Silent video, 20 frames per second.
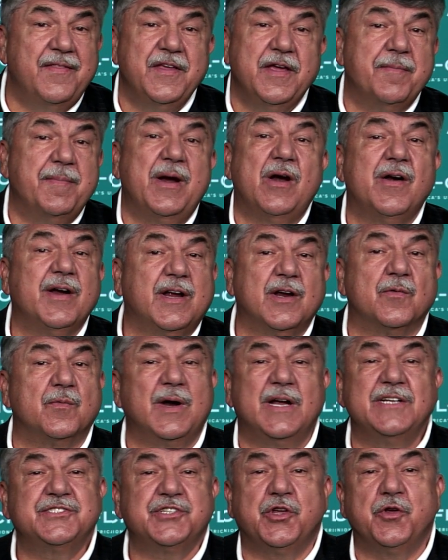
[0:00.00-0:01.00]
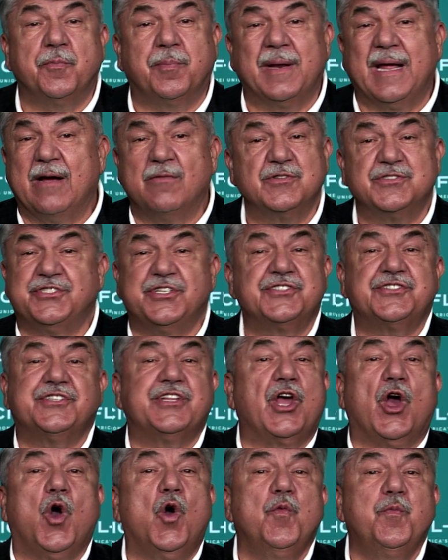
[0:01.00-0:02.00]
the American Rescue Plan was just
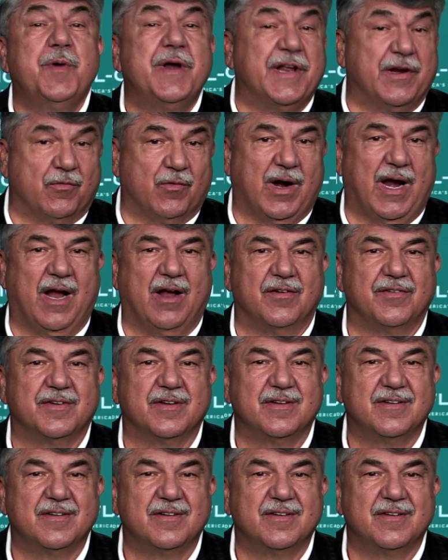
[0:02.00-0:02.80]
the opening round.